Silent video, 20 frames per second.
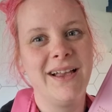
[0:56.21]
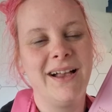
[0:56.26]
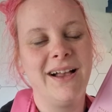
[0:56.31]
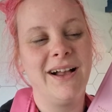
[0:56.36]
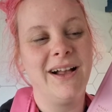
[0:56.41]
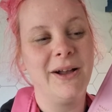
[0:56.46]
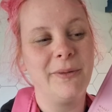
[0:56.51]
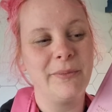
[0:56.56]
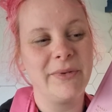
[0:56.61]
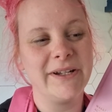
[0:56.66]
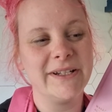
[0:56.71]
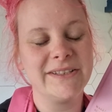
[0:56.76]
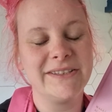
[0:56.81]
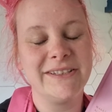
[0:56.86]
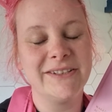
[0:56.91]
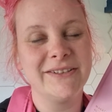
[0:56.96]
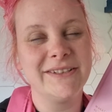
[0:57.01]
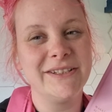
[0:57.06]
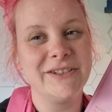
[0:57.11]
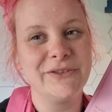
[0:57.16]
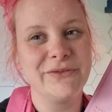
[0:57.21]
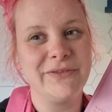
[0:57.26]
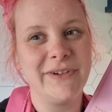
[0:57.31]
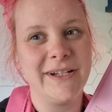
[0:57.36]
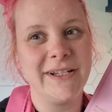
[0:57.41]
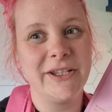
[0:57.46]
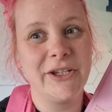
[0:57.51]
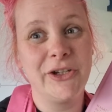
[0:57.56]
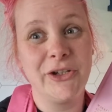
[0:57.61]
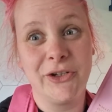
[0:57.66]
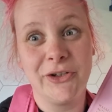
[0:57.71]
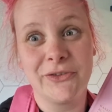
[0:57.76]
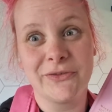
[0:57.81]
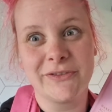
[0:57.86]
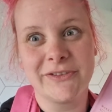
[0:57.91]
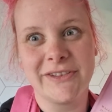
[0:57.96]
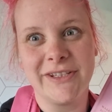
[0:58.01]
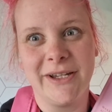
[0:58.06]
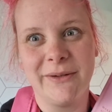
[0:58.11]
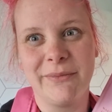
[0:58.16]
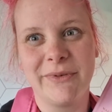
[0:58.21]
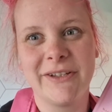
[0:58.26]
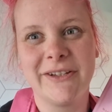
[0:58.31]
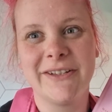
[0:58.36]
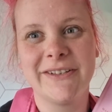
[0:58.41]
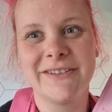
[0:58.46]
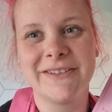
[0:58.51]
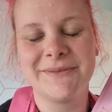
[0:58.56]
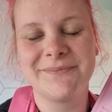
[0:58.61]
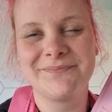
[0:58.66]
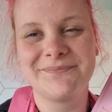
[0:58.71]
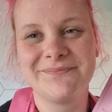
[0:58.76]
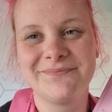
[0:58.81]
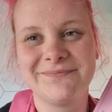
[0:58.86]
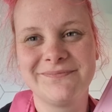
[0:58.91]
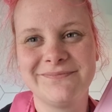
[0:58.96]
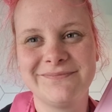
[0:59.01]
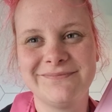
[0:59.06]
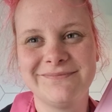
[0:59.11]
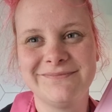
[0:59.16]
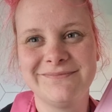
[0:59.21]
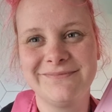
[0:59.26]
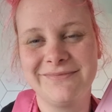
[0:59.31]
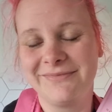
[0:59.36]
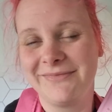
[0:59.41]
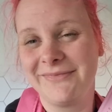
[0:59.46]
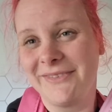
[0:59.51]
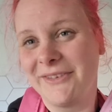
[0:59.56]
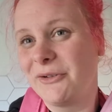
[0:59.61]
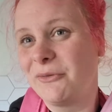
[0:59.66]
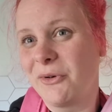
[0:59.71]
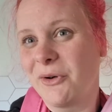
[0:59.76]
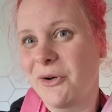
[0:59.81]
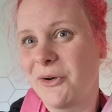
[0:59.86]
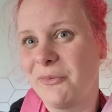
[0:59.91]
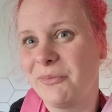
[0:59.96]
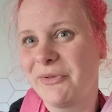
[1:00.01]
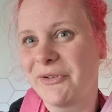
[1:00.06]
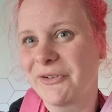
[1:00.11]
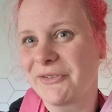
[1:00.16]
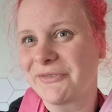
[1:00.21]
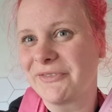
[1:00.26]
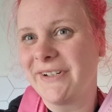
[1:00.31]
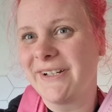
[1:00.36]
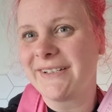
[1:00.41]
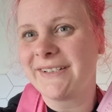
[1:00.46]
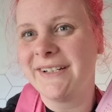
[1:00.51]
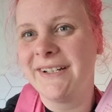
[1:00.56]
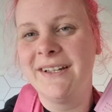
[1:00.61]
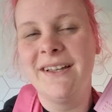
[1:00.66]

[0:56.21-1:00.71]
But I still need to find a good recipe because they were all perfect.